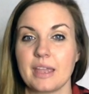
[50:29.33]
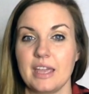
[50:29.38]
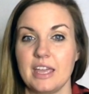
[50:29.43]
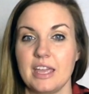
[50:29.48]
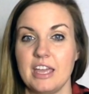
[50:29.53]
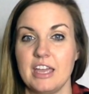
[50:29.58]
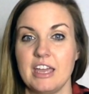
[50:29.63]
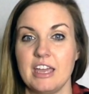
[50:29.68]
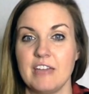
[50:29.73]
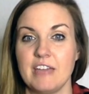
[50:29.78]

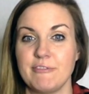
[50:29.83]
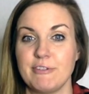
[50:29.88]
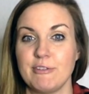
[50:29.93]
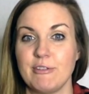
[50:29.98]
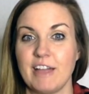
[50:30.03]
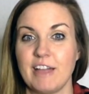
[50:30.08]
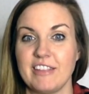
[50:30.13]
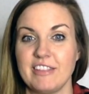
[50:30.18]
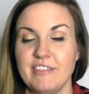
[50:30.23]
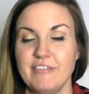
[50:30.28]
If you
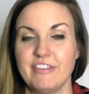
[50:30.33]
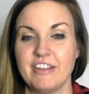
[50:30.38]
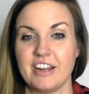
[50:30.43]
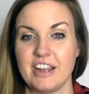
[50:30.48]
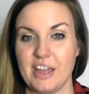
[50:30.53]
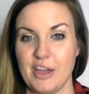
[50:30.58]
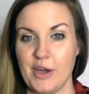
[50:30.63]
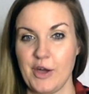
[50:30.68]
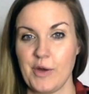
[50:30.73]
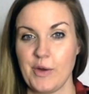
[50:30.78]
like the
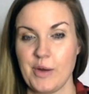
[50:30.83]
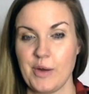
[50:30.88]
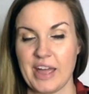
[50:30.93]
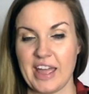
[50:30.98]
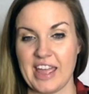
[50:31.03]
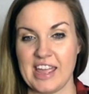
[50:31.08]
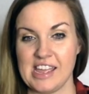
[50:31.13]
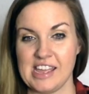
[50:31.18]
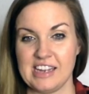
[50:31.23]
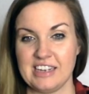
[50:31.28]
video
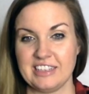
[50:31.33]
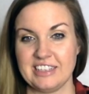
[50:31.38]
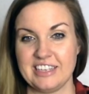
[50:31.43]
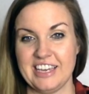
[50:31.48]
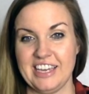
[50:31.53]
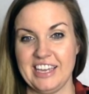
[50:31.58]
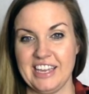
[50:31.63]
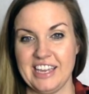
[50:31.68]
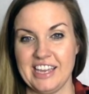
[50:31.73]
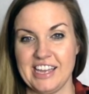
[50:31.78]
and
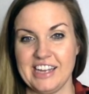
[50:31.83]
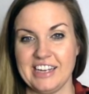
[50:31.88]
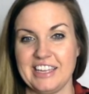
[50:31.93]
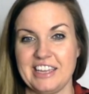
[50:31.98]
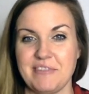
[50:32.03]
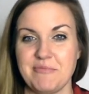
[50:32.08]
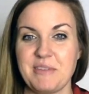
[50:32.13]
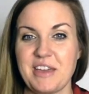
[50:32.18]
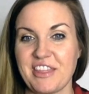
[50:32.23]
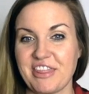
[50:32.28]
can
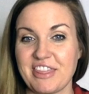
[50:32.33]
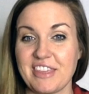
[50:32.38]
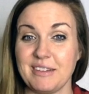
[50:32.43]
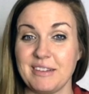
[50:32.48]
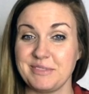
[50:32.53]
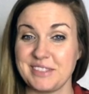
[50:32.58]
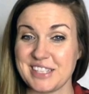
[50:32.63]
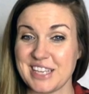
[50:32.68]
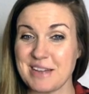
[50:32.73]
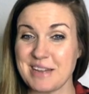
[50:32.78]
give me a
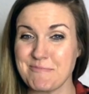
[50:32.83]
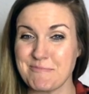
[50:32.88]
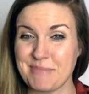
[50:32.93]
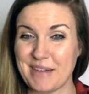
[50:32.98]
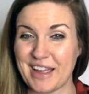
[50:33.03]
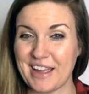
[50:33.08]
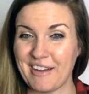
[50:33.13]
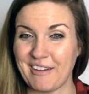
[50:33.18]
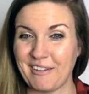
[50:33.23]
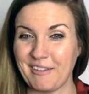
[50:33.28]
thumbs up,
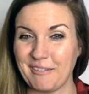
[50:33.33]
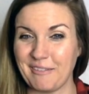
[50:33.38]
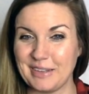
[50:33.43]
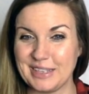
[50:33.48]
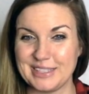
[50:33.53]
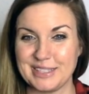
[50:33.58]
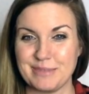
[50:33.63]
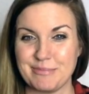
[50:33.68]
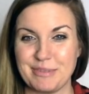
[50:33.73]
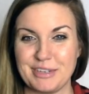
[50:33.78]
I
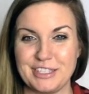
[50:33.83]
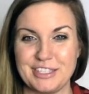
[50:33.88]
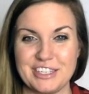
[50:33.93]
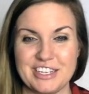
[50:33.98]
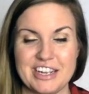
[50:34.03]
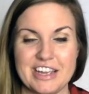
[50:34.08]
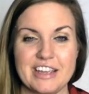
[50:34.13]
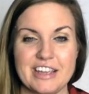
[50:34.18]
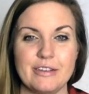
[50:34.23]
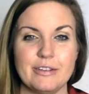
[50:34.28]
always
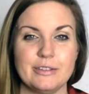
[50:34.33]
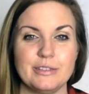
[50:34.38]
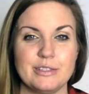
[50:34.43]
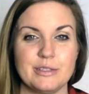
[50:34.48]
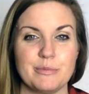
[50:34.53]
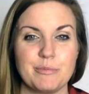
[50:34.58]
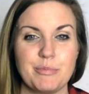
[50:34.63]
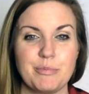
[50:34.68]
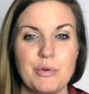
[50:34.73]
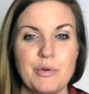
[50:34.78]
appreciate your
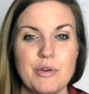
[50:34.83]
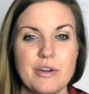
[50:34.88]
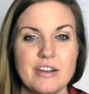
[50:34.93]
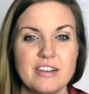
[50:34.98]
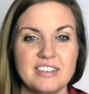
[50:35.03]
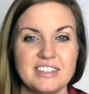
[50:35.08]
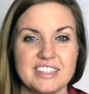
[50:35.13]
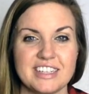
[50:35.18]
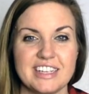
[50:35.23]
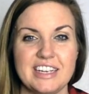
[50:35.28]

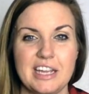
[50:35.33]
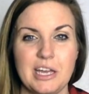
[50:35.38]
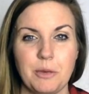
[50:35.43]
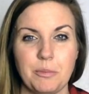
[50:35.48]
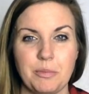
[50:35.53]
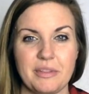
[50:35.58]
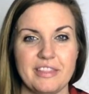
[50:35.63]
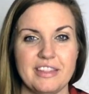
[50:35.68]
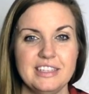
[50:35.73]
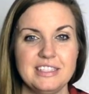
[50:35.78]
support in
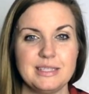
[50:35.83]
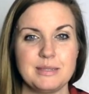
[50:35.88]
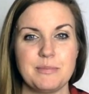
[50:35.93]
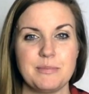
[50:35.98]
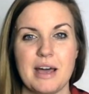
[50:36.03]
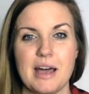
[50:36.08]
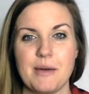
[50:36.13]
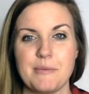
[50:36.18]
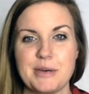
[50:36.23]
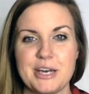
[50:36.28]
helping this
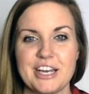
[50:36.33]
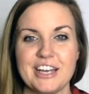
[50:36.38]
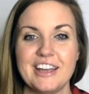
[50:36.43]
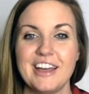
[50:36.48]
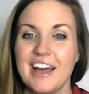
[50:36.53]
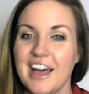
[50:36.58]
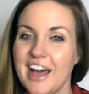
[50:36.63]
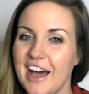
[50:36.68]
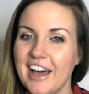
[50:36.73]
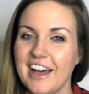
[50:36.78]
mama
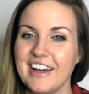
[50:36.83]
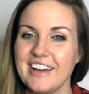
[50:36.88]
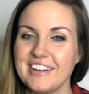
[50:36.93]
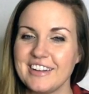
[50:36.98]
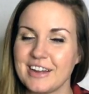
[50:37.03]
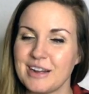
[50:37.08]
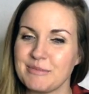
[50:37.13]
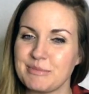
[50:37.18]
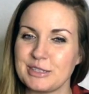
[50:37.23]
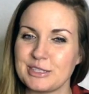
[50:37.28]

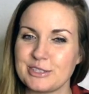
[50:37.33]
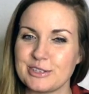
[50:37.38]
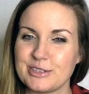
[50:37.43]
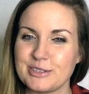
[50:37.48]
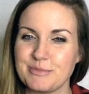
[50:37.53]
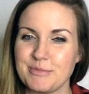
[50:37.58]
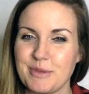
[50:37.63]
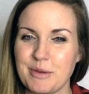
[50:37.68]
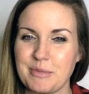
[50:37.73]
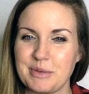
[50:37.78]
accomplish her
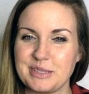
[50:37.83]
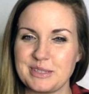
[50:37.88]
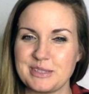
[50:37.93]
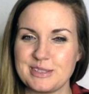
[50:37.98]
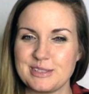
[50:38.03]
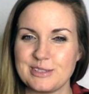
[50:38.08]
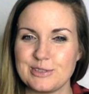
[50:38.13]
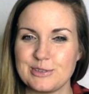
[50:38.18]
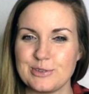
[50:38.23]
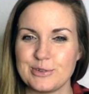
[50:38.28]
small
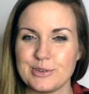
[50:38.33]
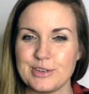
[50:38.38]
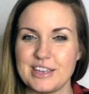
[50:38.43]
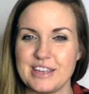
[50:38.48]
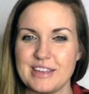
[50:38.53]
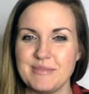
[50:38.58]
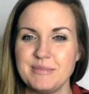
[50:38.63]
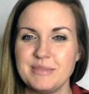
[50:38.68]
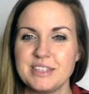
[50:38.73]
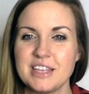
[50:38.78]
business
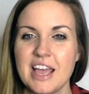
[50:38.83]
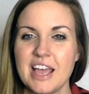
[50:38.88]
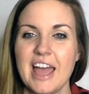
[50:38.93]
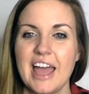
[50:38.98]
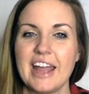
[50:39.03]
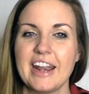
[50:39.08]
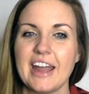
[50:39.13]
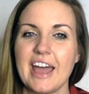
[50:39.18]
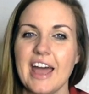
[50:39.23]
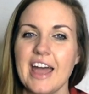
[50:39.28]
dreams.
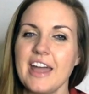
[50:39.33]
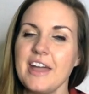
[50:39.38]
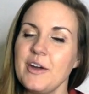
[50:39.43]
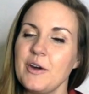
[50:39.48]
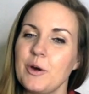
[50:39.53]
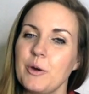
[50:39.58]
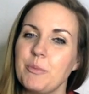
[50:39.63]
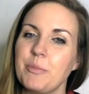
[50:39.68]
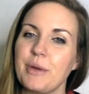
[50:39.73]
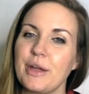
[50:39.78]
And I
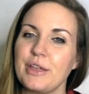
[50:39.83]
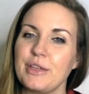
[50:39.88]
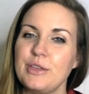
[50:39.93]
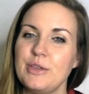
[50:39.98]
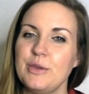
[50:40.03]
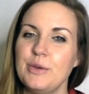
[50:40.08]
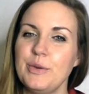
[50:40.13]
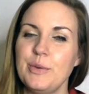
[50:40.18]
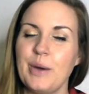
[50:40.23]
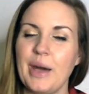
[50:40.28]
hope
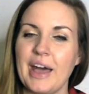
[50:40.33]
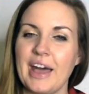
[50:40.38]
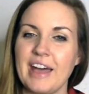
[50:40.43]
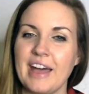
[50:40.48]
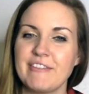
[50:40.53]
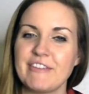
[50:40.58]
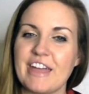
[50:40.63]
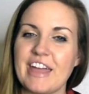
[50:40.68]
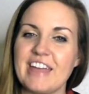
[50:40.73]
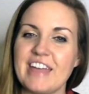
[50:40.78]
you
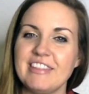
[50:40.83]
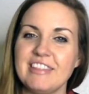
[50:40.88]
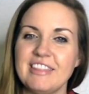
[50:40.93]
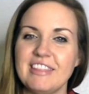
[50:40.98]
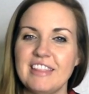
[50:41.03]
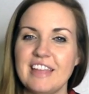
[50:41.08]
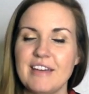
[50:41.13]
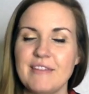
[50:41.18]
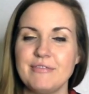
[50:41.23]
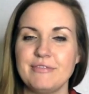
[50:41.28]
have a
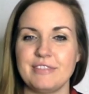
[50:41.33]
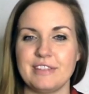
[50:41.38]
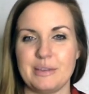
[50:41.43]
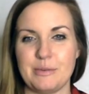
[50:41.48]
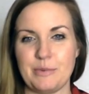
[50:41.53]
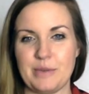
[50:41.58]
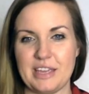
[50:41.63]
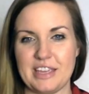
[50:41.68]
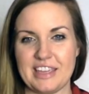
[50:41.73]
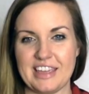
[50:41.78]

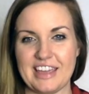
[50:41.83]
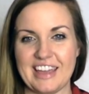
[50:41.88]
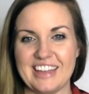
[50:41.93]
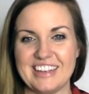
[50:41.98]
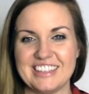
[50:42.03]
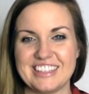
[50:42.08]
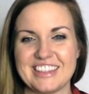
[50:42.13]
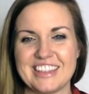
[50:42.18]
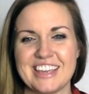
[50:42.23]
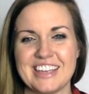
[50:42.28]
lovely
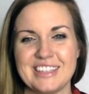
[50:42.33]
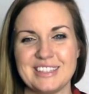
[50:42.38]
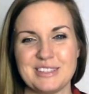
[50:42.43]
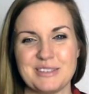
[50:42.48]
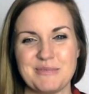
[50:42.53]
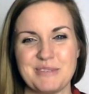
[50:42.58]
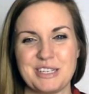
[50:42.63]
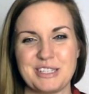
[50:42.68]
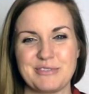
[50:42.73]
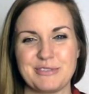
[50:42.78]
weekend. Thanks
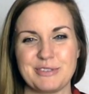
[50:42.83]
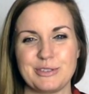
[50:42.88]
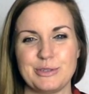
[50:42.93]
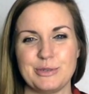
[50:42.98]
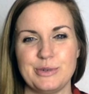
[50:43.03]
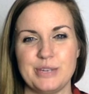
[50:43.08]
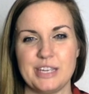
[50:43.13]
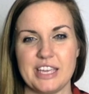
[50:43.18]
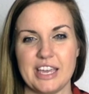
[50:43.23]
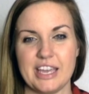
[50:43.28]
so much for
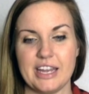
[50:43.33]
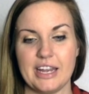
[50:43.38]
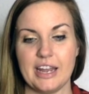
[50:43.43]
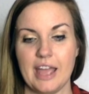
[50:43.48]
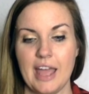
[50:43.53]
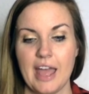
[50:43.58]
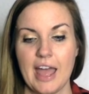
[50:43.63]
tuning in.